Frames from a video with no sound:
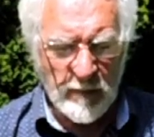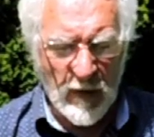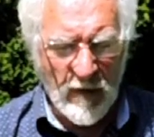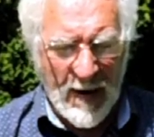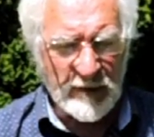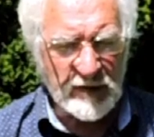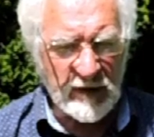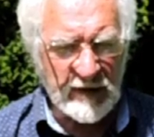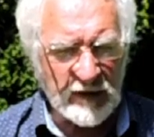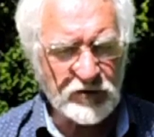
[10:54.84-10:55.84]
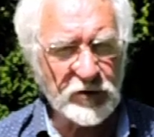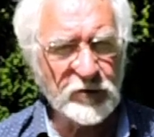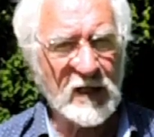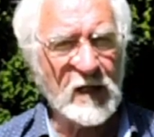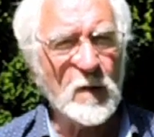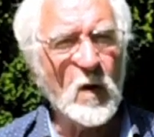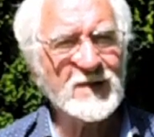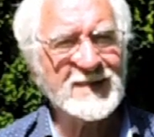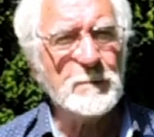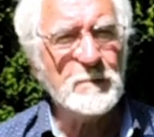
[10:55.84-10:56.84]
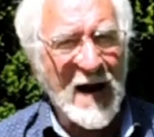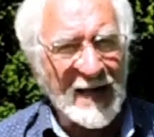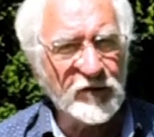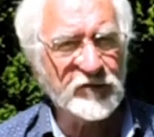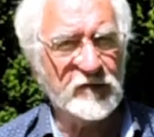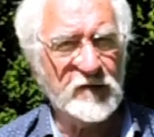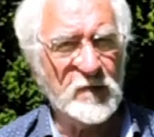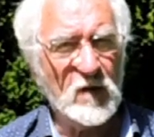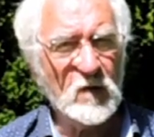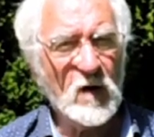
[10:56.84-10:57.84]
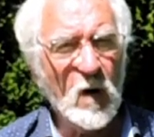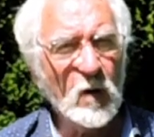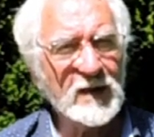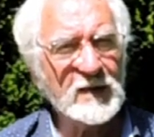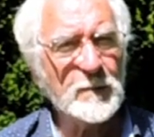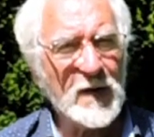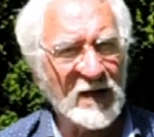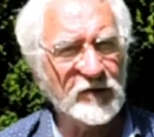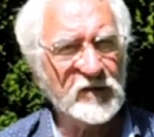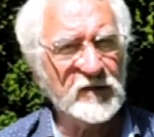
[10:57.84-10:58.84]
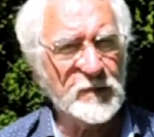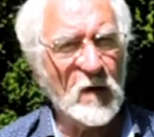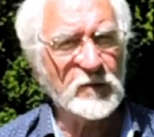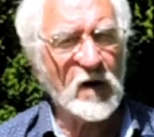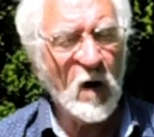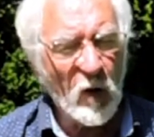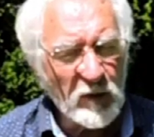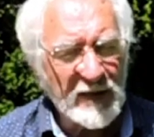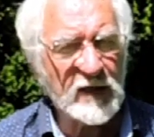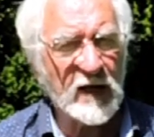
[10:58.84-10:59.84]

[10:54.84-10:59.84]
parameter in shooting the bow is the balance of the bow, holding the balance of the bow, the holding